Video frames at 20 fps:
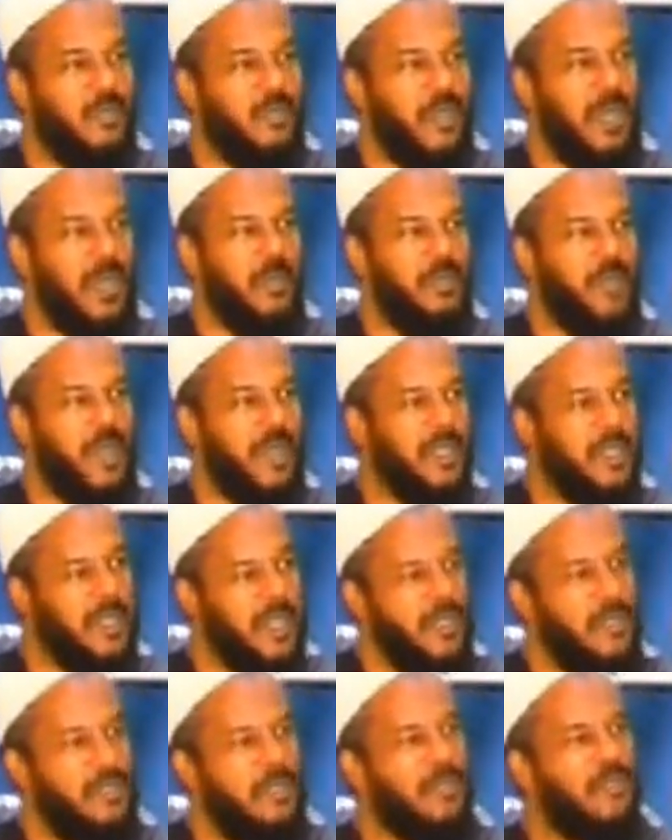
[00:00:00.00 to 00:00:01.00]
Philippines
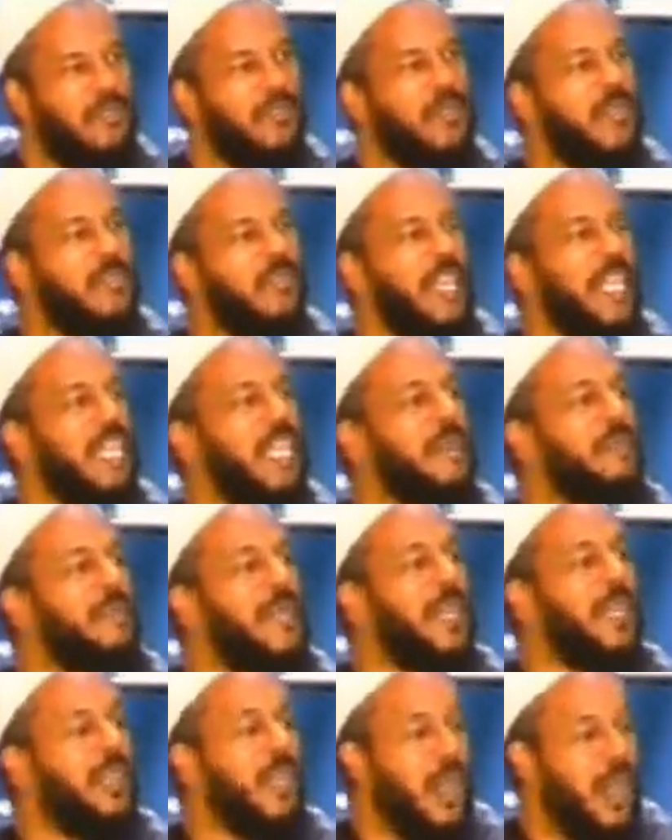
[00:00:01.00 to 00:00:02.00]
has taken
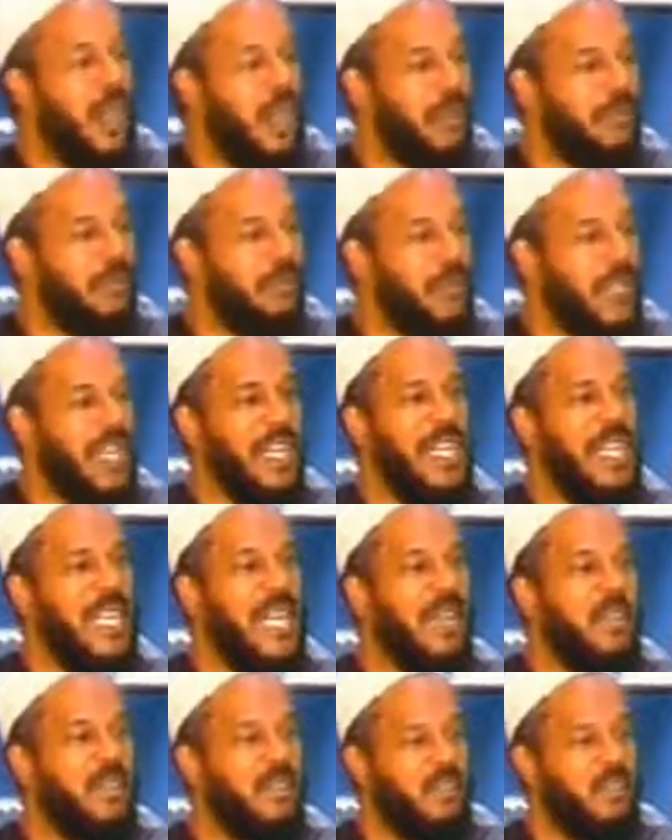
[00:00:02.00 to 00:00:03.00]
up that law.
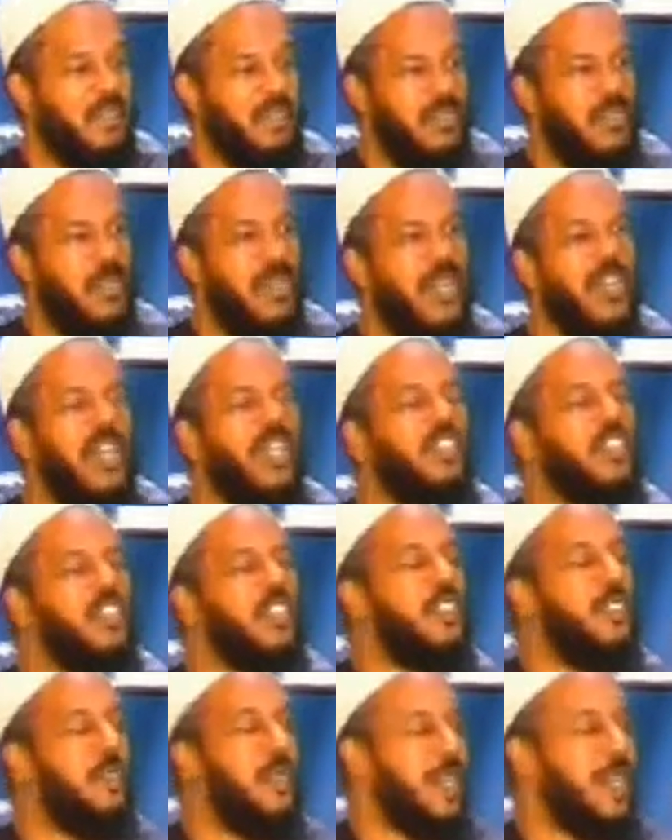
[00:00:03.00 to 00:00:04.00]
India is
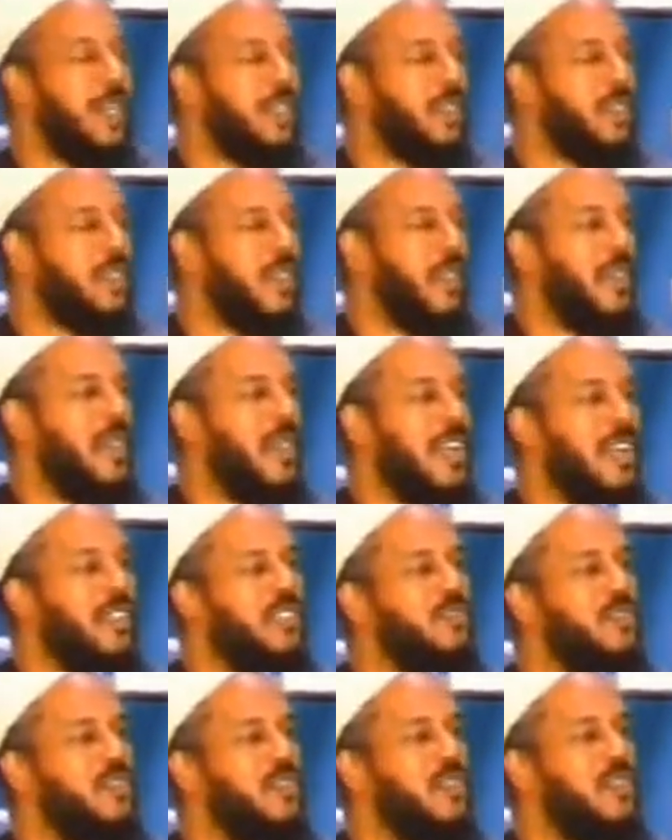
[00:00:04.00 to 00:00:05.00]
considering it. Other
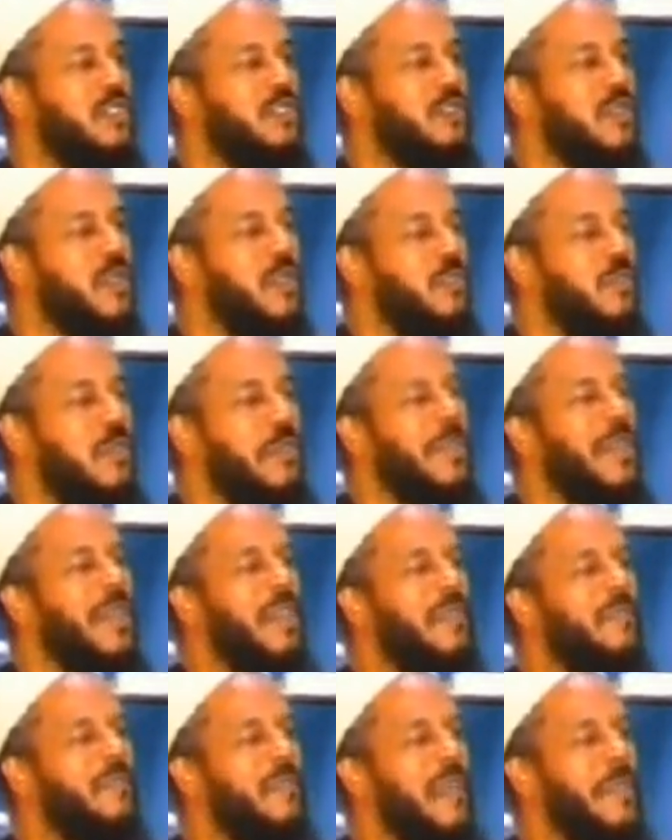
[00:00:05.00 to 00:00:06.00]
countries,
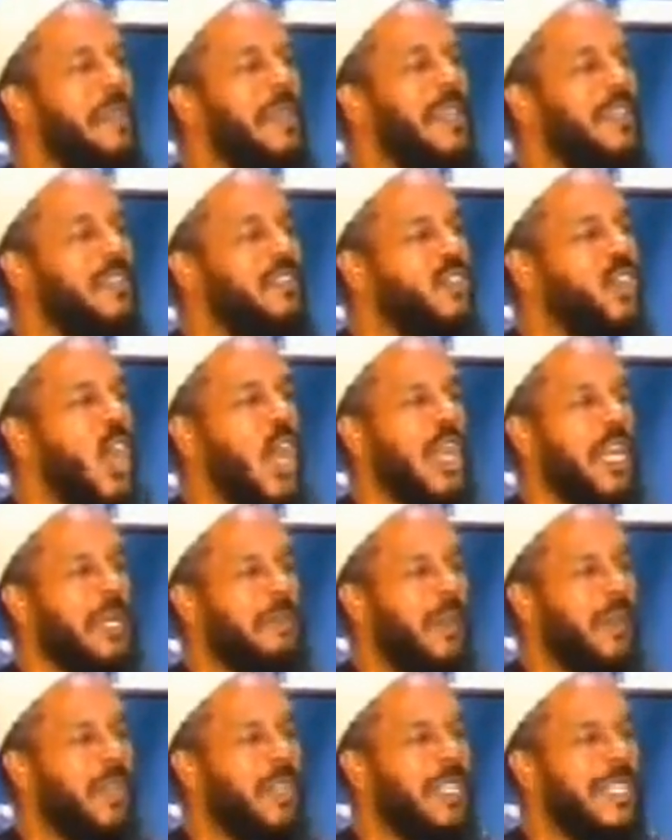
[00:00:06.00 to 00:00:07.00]
women are feminists are
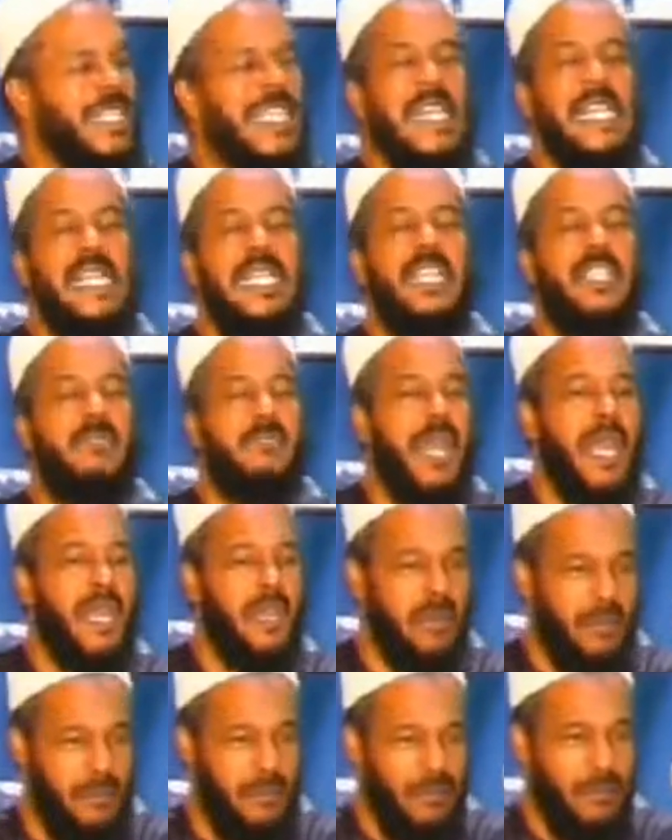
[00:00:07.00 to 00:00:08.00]
talking about it. Kill these
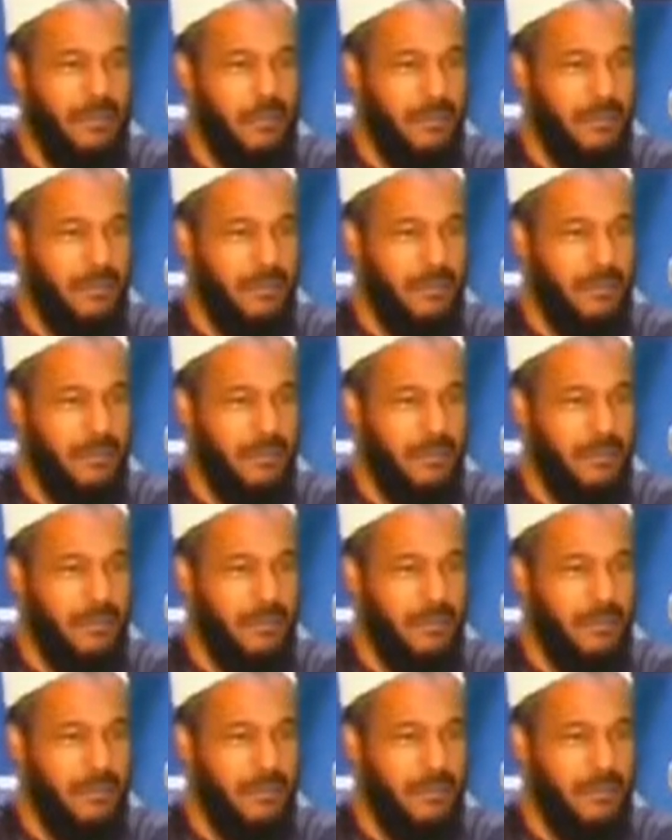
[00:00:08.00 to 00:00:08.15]
men.